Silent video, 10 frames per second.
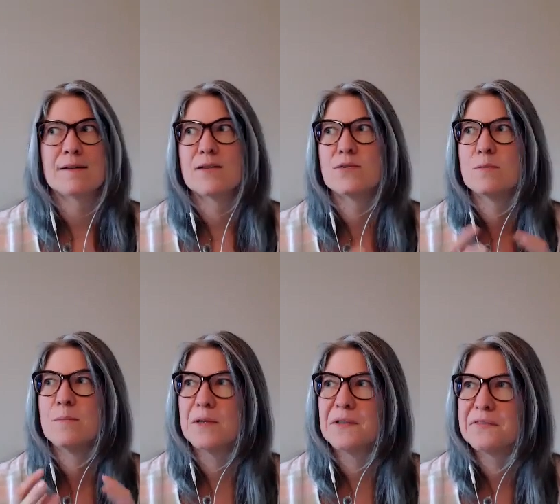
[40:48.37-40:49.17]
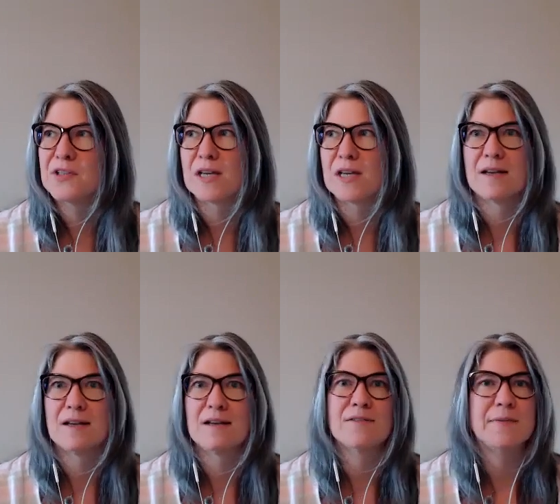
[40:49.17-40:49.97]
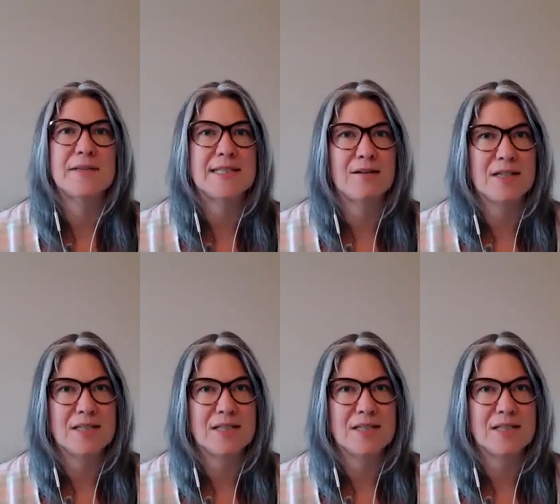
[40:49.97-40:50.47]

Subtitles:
There's a beautiful line from the Tao Te